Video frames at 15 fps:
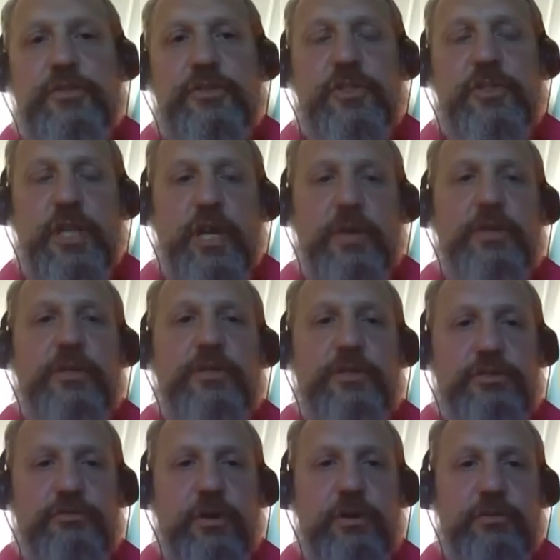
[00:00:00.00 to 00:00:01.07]
slow and
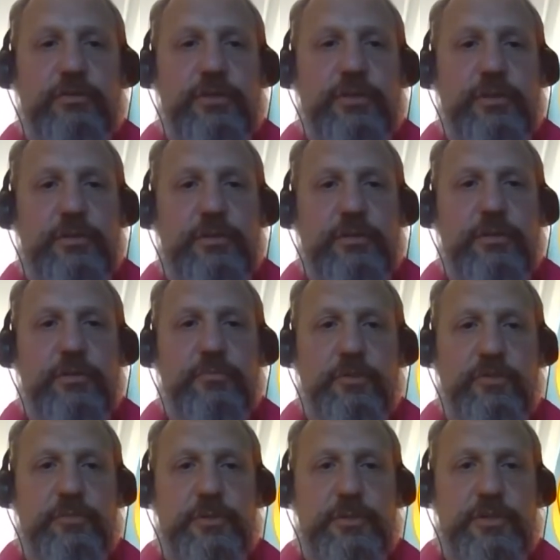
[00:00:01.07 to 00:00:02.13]
controlled
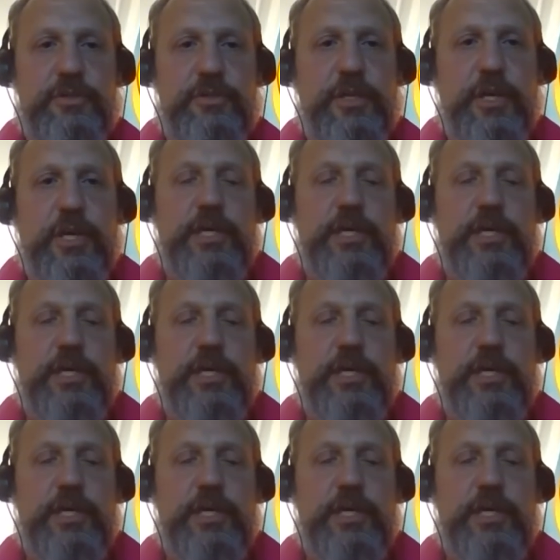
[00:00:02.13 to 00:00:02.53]
movements.